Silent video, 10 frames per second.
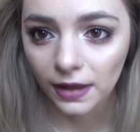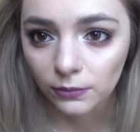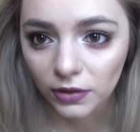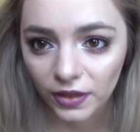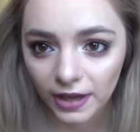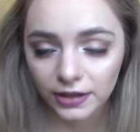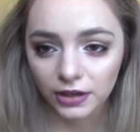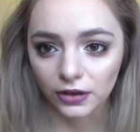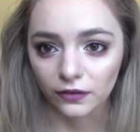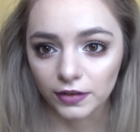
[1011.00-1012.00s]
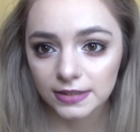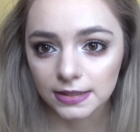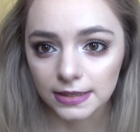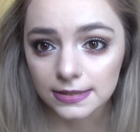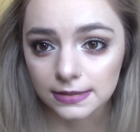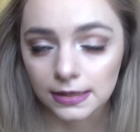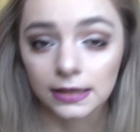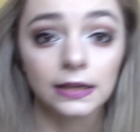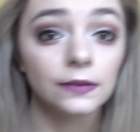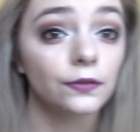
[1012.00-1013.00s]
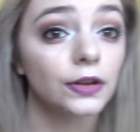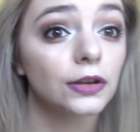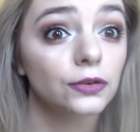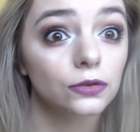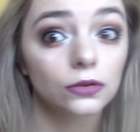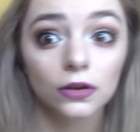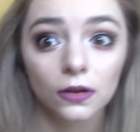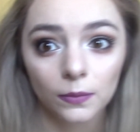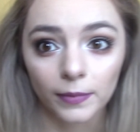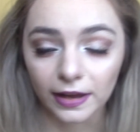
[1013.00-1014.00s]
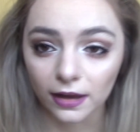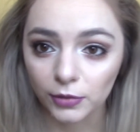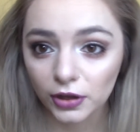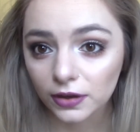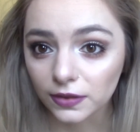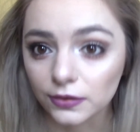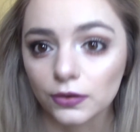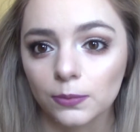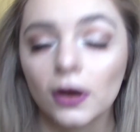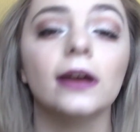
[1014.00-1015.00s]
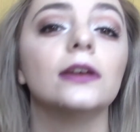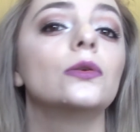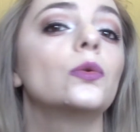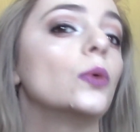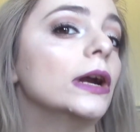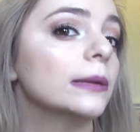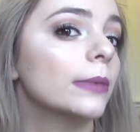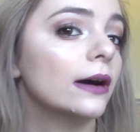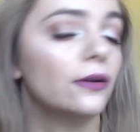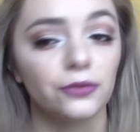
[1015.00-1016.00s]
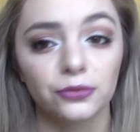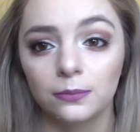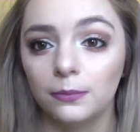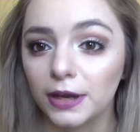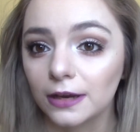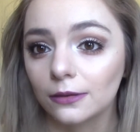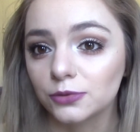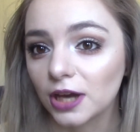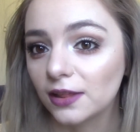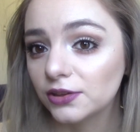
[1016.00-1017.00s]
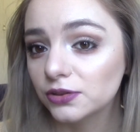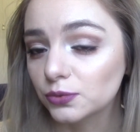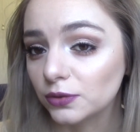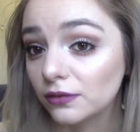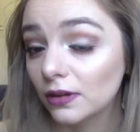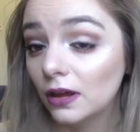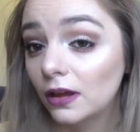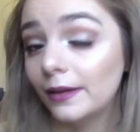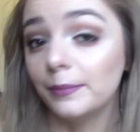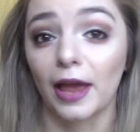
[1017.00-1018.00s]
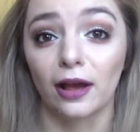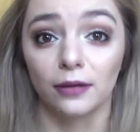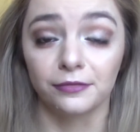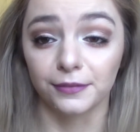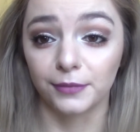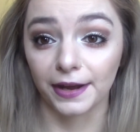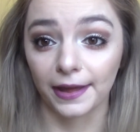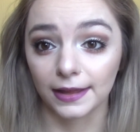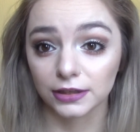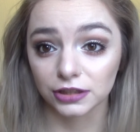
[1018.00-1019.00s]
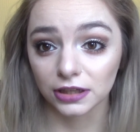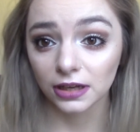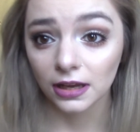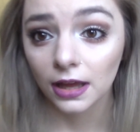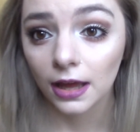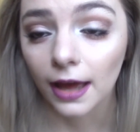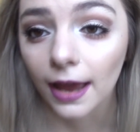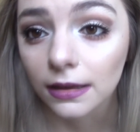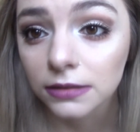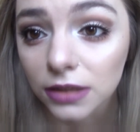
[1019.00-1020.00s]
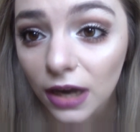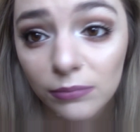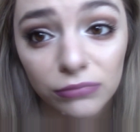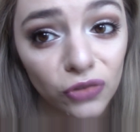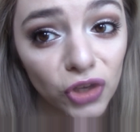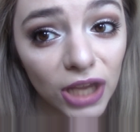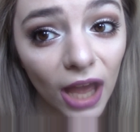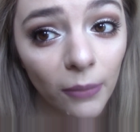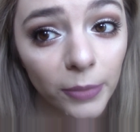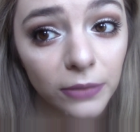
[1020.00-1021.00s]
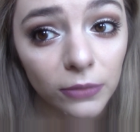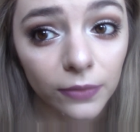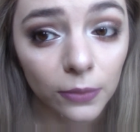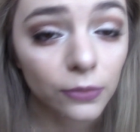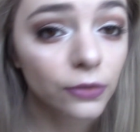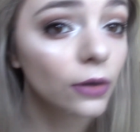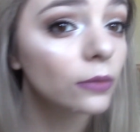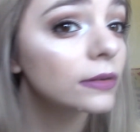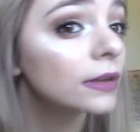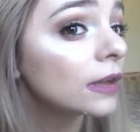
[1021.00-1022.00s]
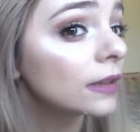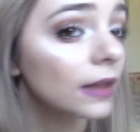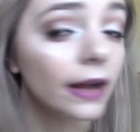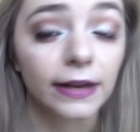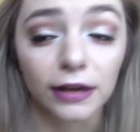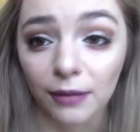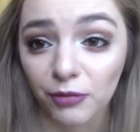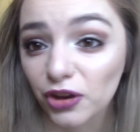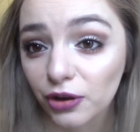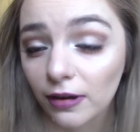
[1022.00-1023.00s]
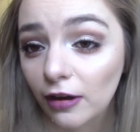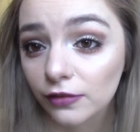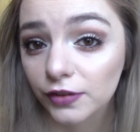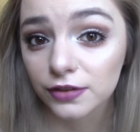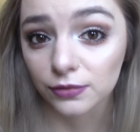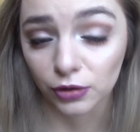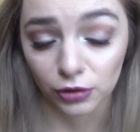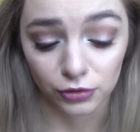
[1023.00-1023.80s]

well there you go. This is the finished makeup look. This is my £20 makeup challenge with makeup from my collection, and I'm pretty happy with the result. Like, I'm going to go out of this, I'm going to go